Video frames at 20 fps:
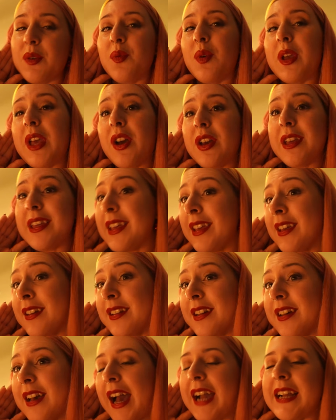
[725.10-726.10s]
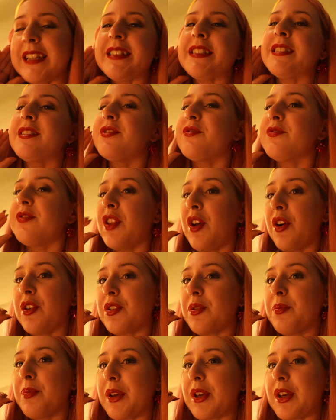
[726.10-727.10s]
We are here. I didn't
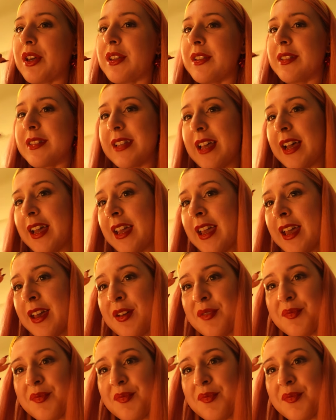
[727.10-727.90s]
vlog because I